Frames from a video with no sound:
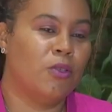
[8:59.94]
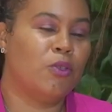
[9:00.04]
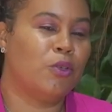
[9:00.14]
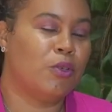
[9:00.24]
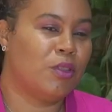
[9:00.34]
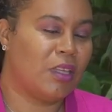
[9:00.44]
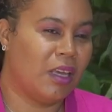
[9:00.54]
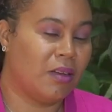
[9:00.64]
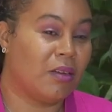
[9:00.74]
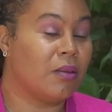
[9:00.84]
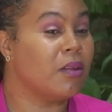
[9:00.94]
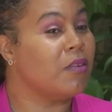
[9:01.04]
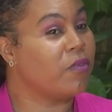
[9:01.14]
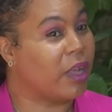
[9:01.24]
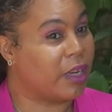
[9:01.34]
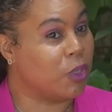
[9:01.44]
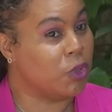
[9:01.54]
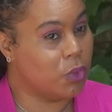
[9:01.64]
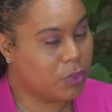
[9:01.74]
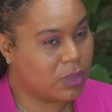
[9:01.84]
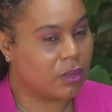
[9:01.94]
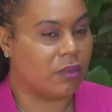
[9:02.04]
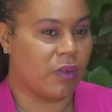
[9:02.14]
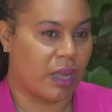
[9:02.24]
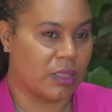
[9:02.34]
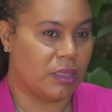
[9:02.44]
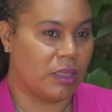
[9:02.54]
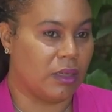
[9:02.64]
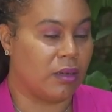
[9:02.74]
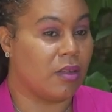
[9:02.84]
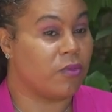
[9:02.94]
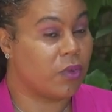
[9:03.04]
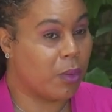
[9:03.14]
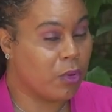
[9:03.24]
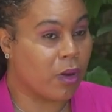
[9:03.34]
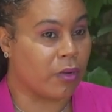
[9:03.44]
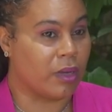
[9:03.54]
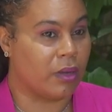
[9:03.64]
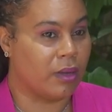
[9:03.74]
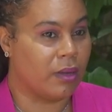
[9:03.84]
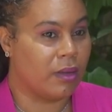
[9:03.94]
Do you think the fact that you took the vaccine in February